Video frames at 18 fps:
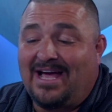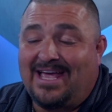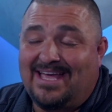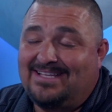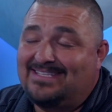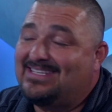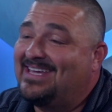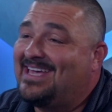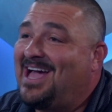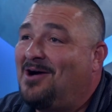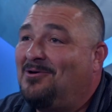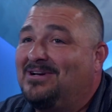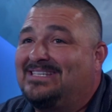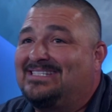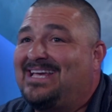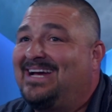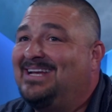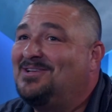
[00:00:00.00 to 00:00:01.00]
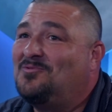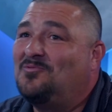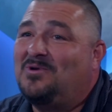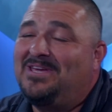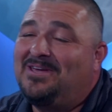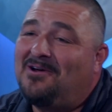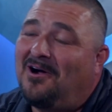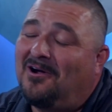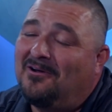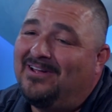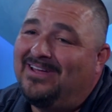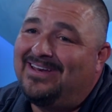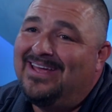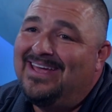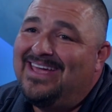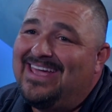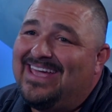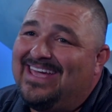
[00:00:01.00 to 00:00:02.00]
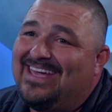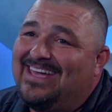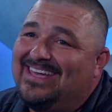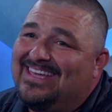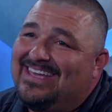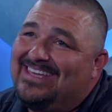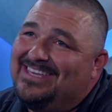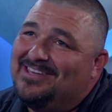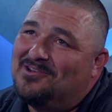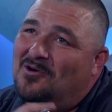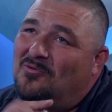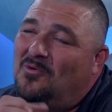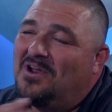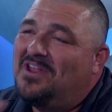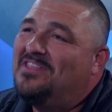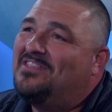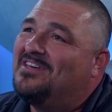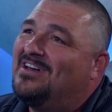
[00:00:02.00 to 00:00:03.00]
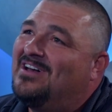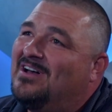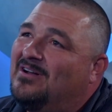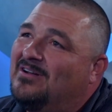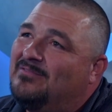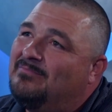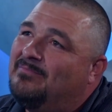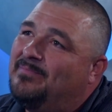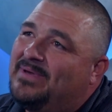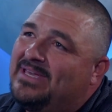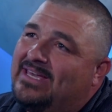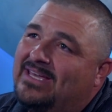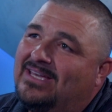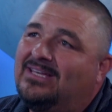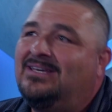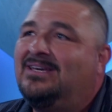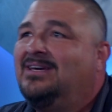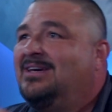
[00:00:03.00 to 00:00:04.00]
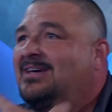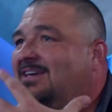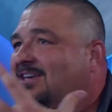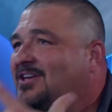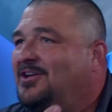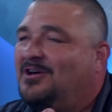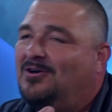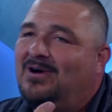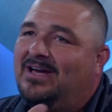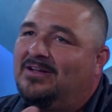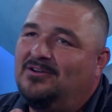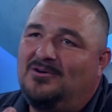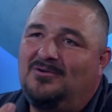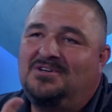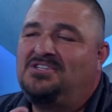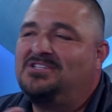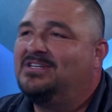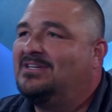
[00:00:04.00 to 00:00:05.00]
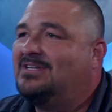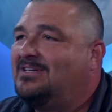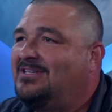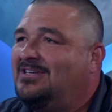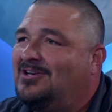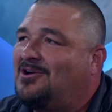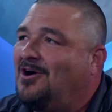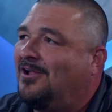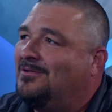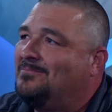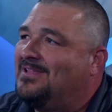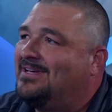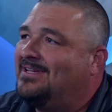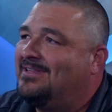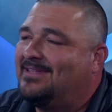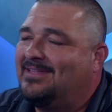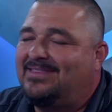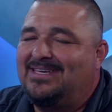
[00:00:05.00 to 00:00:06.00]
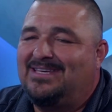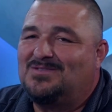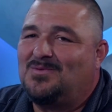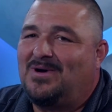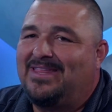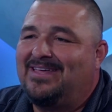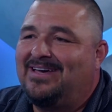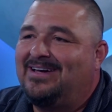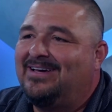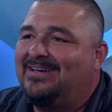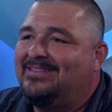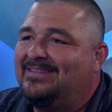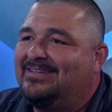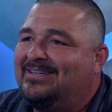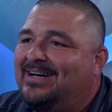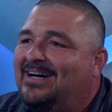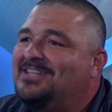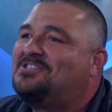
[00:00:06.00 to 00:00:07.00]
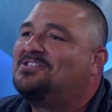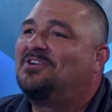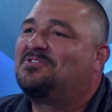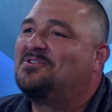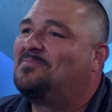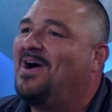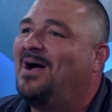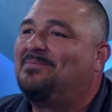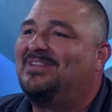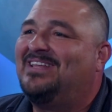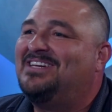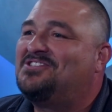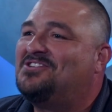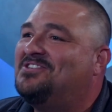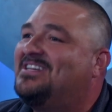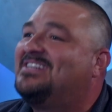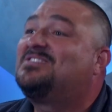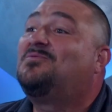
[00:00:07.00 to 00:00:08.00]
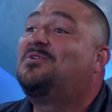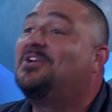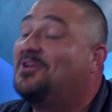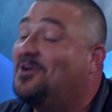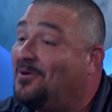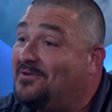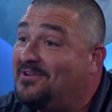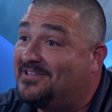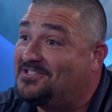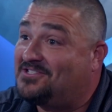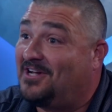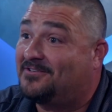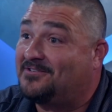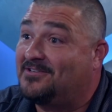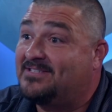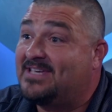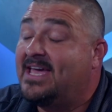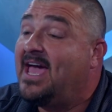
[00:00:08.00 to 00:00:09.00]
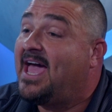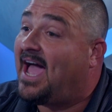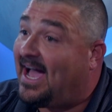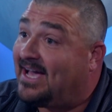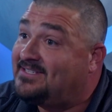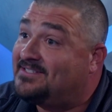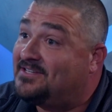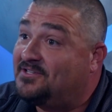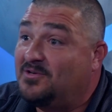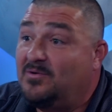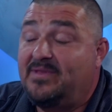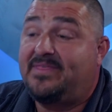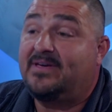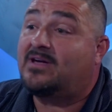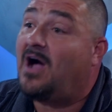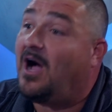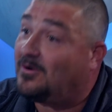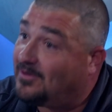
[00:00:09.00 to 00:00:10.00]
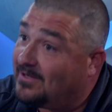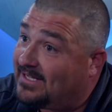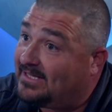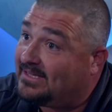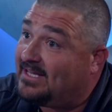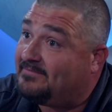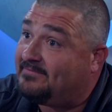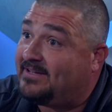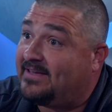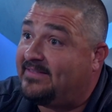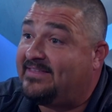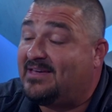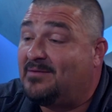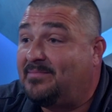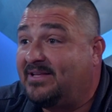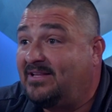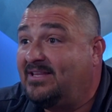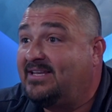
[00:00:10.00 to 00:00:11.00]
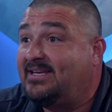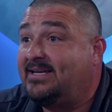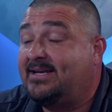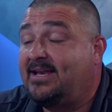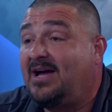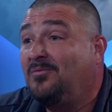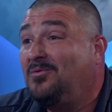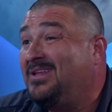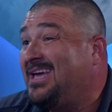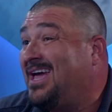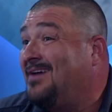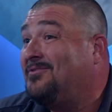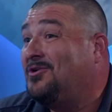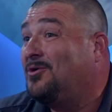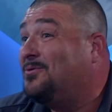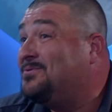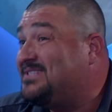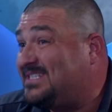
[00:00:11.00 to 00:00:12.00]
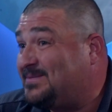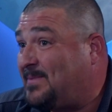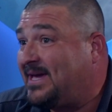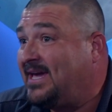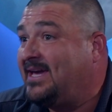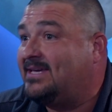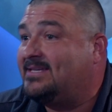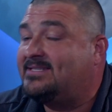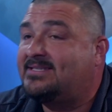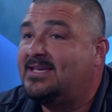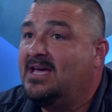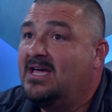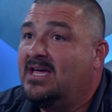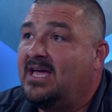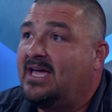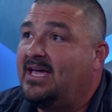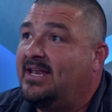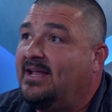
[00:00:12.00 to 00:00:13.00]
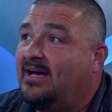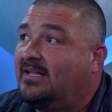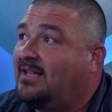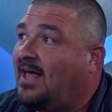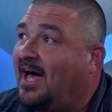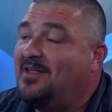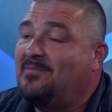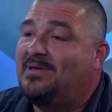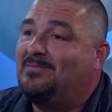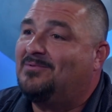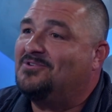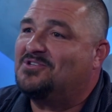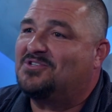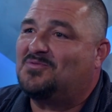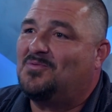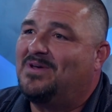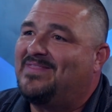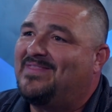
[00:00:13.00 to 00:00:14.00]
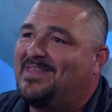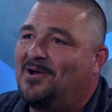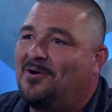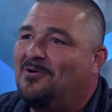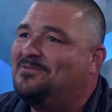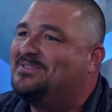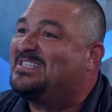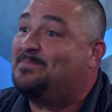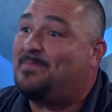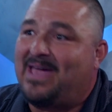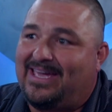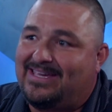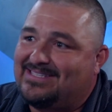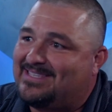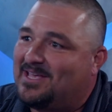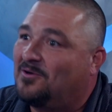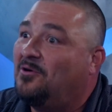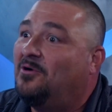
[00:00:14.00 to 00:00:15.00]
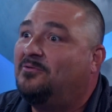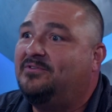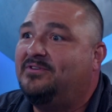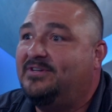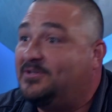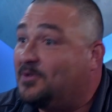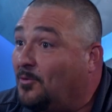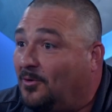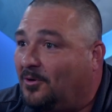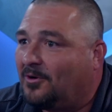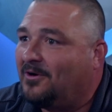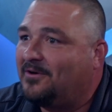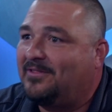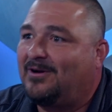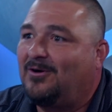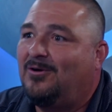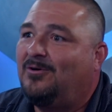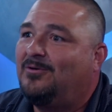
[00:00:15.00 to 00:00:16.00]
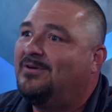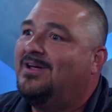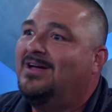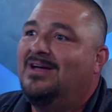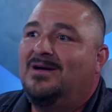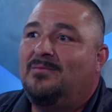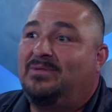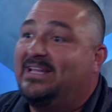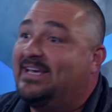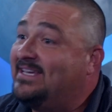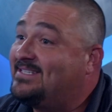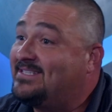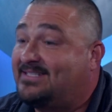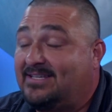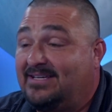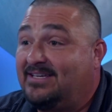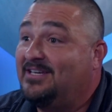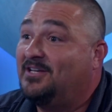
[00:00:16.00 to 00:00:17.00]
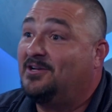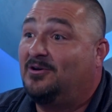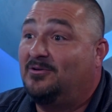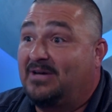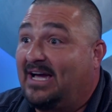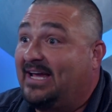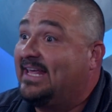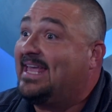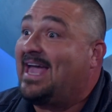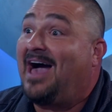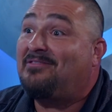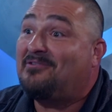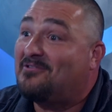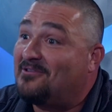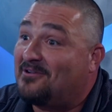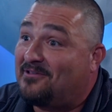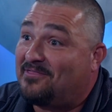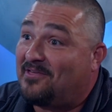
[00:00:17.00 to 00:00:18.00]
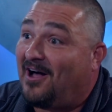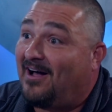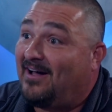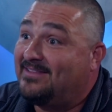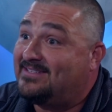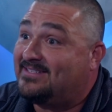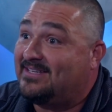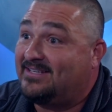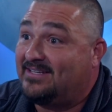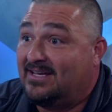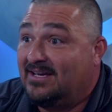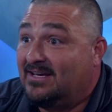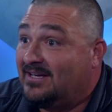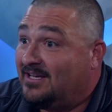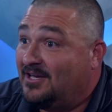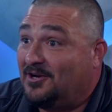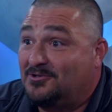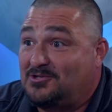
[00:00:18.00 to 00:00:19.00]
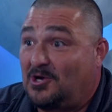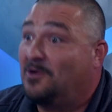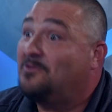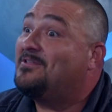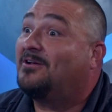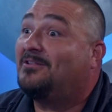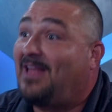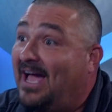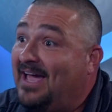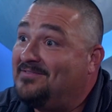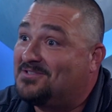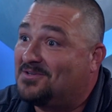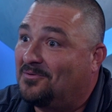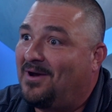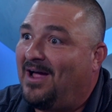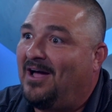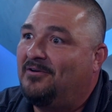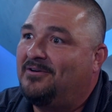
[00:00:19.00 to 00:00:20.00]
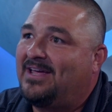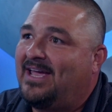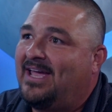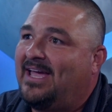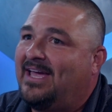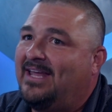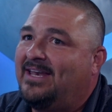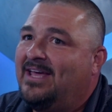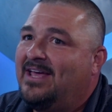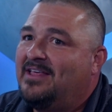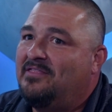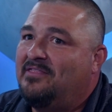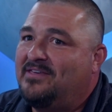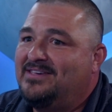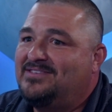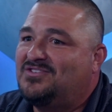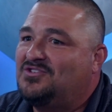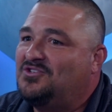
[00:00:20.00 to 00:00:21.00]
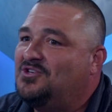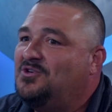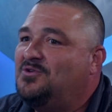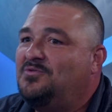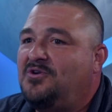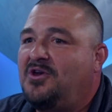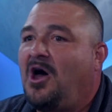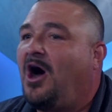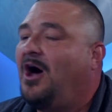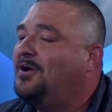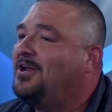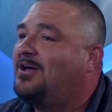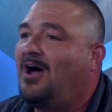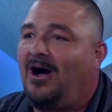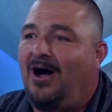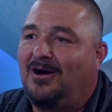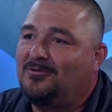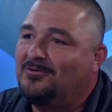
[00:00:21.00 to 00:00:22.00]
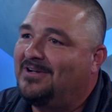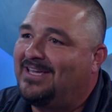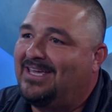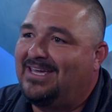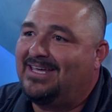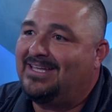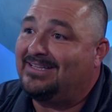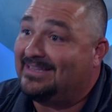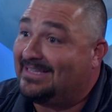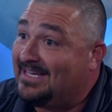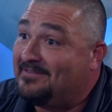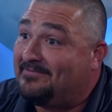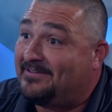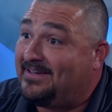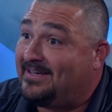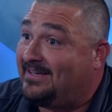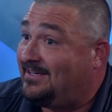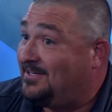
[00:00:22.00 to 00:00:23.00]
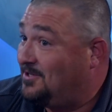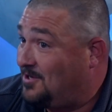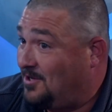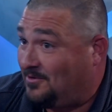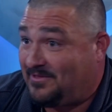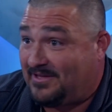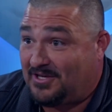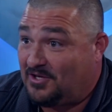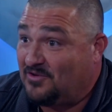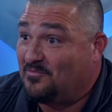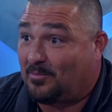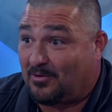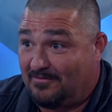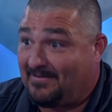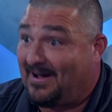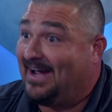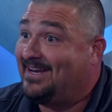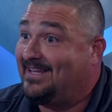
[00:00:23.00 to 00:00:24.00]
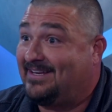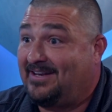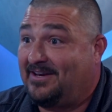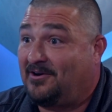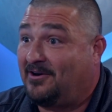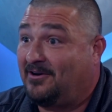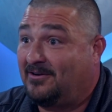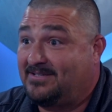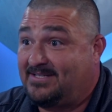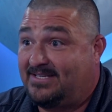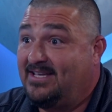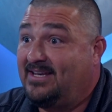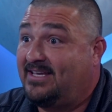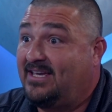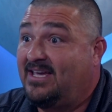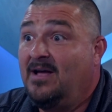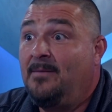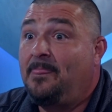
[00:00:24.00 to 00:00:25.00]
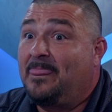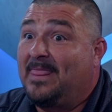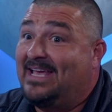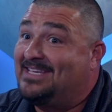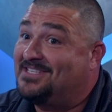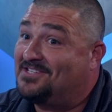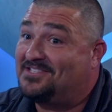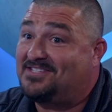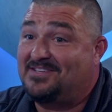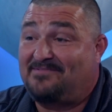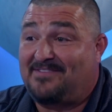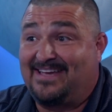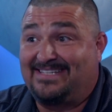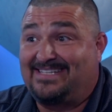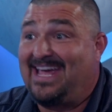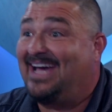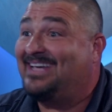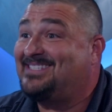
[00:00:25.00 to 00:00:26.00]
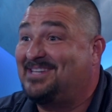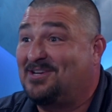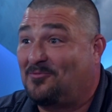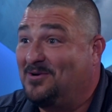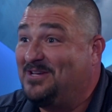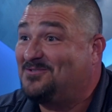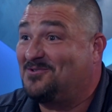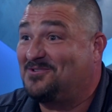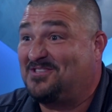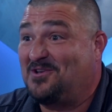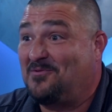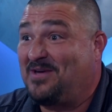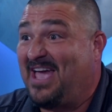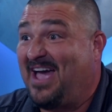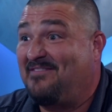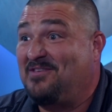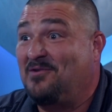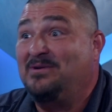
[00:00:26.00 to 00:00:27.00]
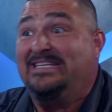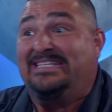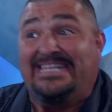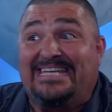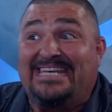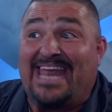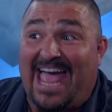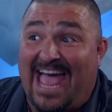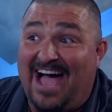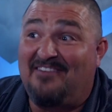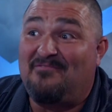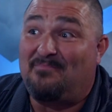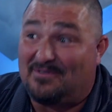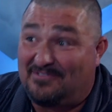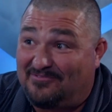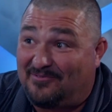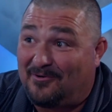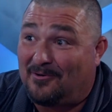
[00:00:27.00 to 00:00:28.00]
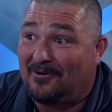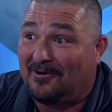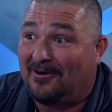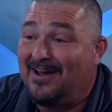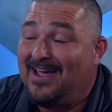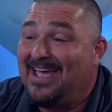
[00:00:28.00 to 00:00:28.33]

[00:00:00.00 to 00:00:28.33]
can't tell you how excited we are. And it, one of the big, I don't know what you call them, the things why the unsheltered population doesn't want to go into the shelters has to do with the congregate living and the ability to not really have your own space. And a lot of people just want their own space, their own door, their own place to, kind of gather their thoughts and, turn their lives around. And this new non-congregate living, that you've provided in our city is just a fantastic resource that we have that we didn't have before.